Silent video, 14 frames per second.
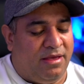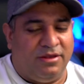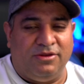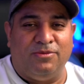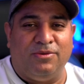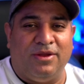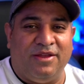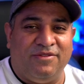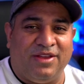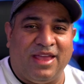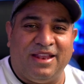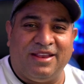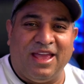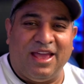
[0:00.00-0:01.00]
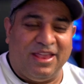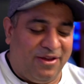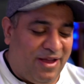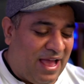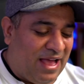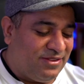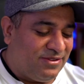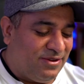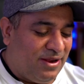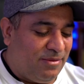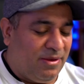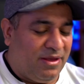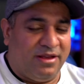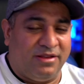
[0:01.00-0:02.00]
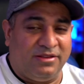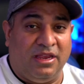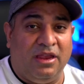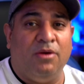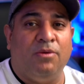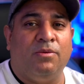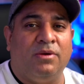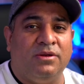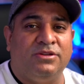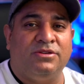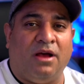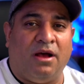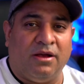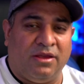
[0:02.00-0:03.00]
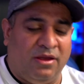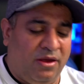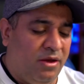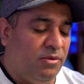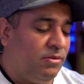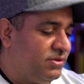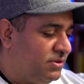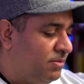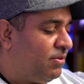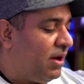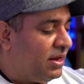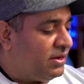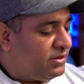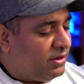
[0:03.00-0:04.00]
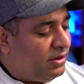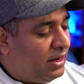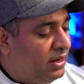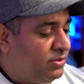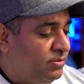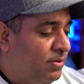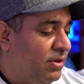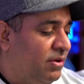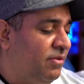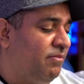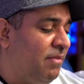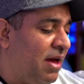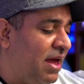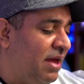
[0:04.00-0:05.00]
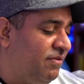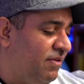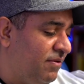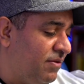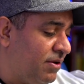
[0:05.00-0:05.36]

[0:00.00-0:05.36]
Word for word: do whatever you can to get your hands on it because it will shock you. It will surprise you. It is one of my favorite